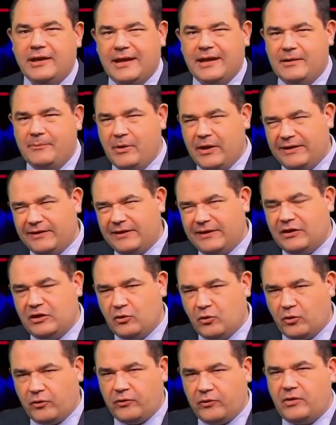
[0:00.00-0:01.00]
of mainly in the
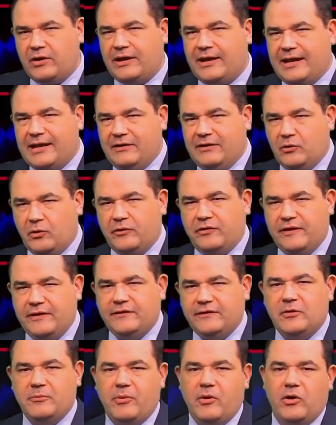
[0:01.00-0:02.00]
northern and kind of
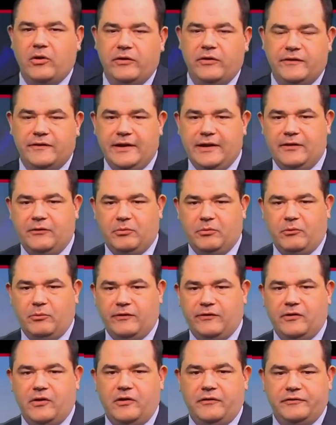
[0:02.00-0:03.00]
northeastern part of the state is where we
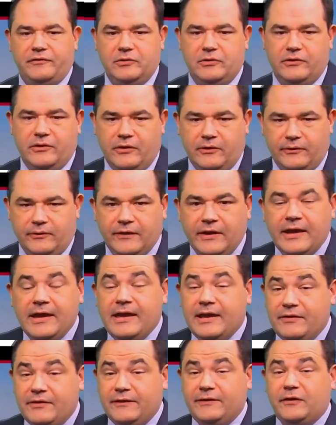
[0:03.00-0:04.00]
saw a few of those.
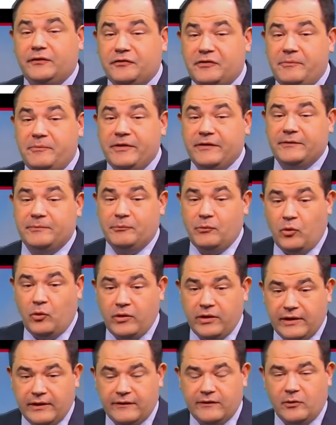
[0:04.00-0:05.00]
This is from this
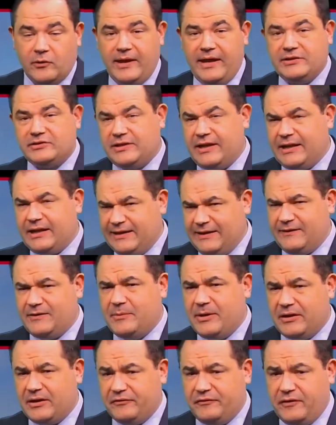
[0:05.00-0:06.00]
morning, so we actually had a decent
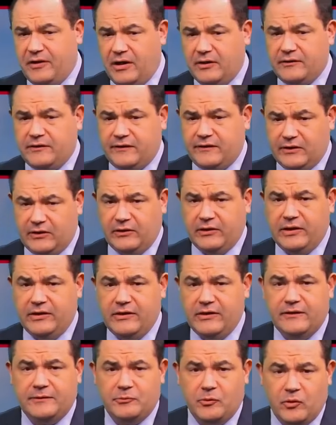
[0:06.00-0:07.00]
amount of fog settle in
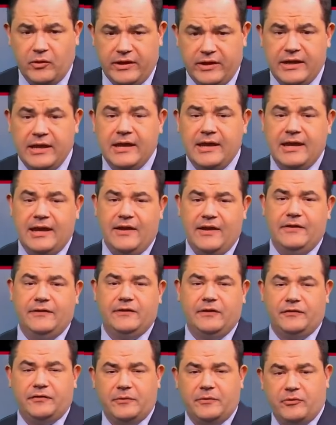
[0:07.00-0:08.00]
this morning, and this
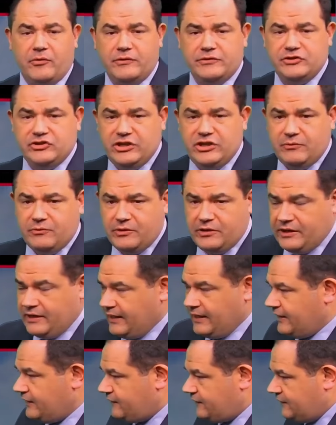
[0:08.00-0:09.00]
is from Chris Cheatwood in
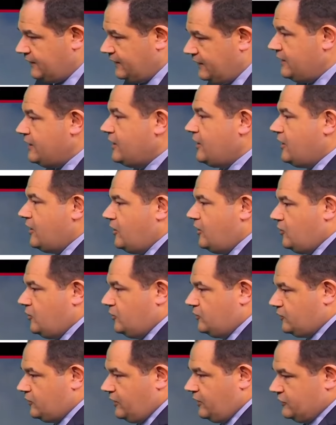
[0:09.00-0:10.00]
Anniston, who
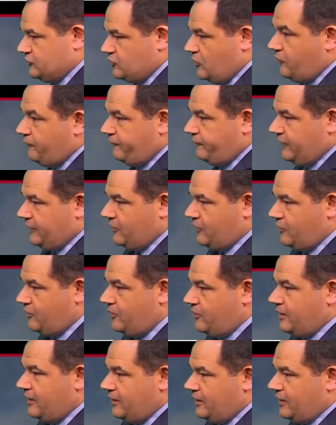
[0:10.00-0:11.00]
took a drone
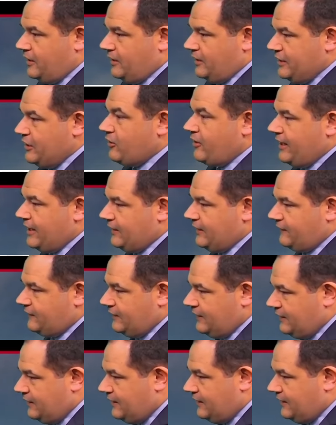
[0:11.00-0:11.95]
video near Anniston,